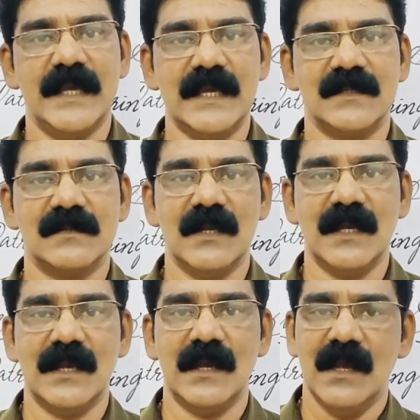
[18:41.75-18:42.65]
yes
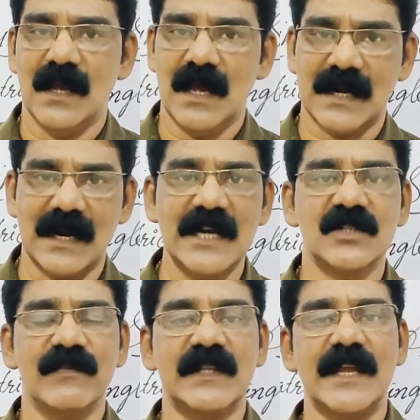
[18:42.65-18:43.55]
a
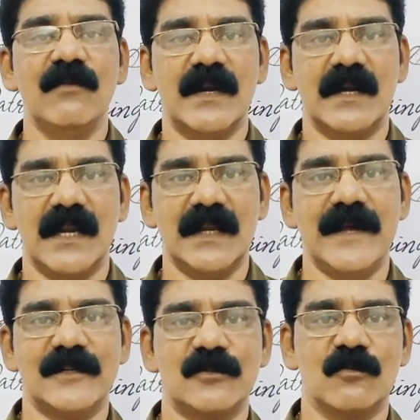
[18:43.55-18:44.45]
relation with anyone in
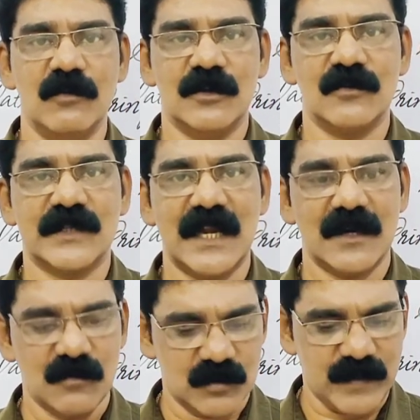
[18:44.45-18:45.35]
that school to
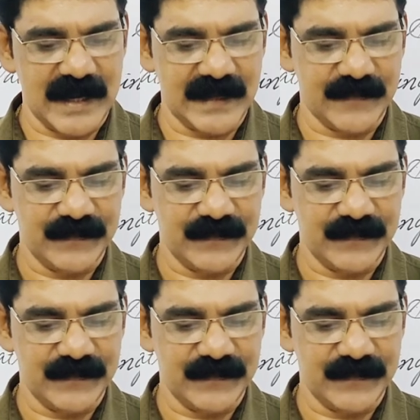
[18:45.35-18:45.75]
tell goodbye.